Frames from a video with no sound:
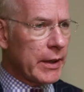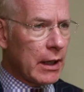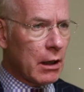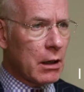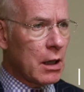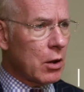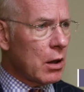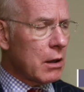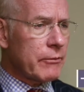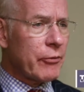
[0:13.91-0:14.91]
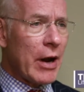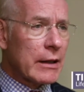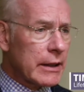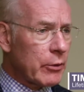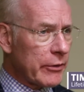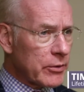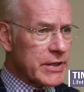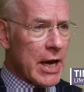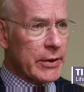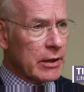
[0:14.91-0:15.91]
being, frankly, rather
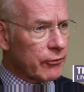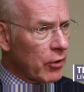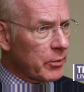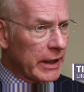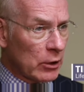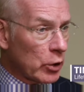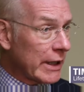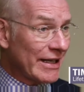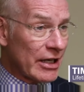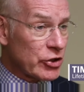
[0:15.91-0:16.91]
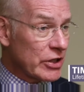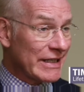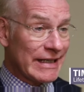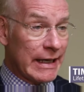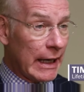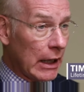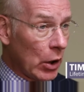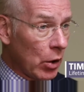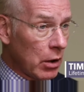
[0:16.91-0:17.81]
dowdy and frumpy and looking like she didn't care,